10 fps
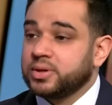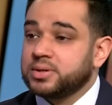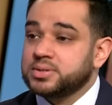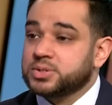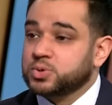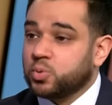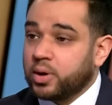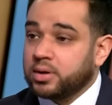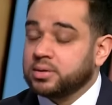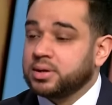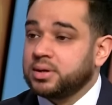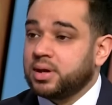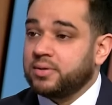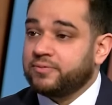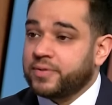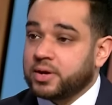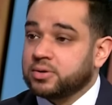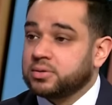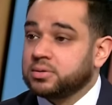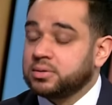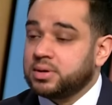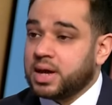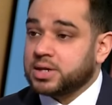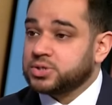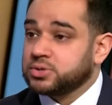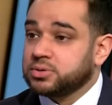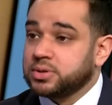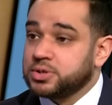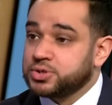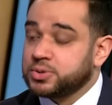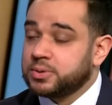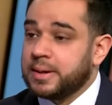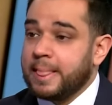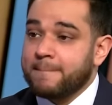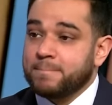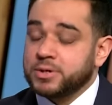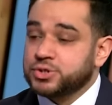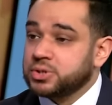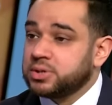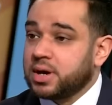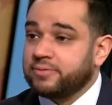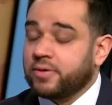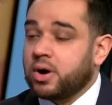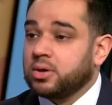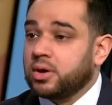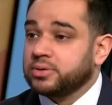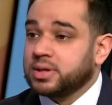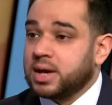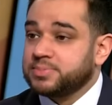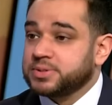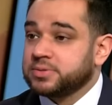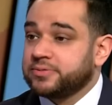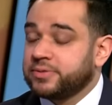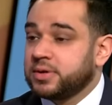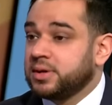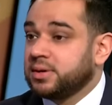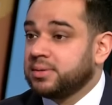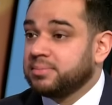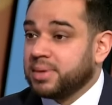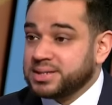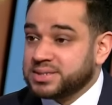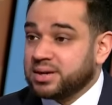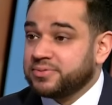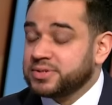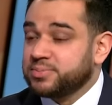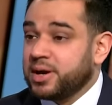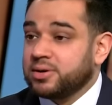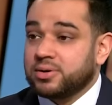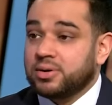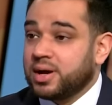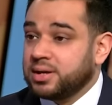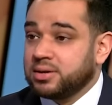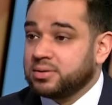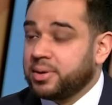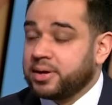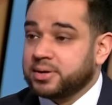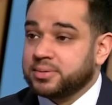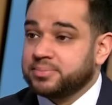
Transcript: It is squarely a federal national issue. It should not fall on the laps of myself as mayor or any other mayor.